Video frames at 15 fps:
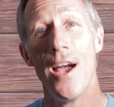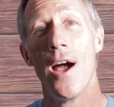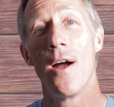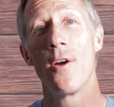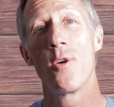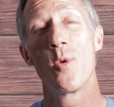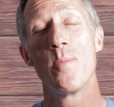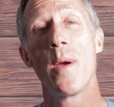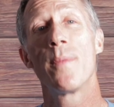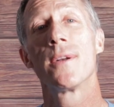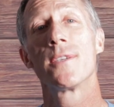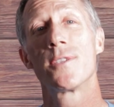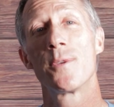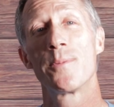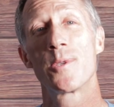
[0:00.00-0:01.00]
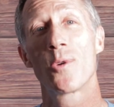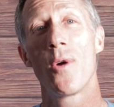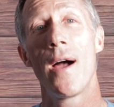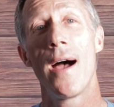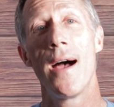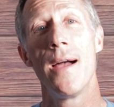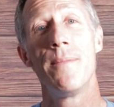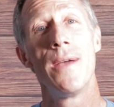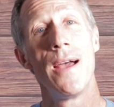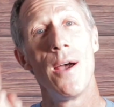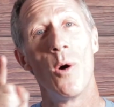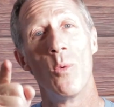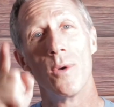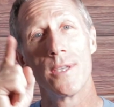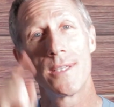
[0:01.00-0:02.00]
All right, remember to subscribe.
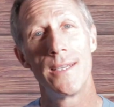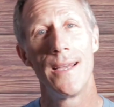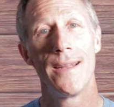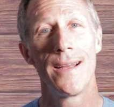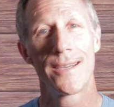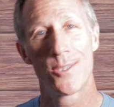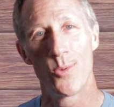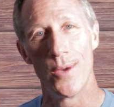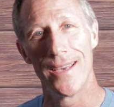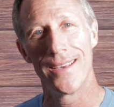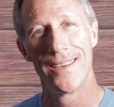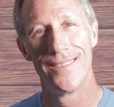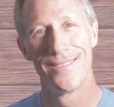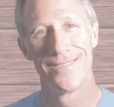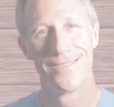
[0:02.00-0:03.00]
We'll see you next week.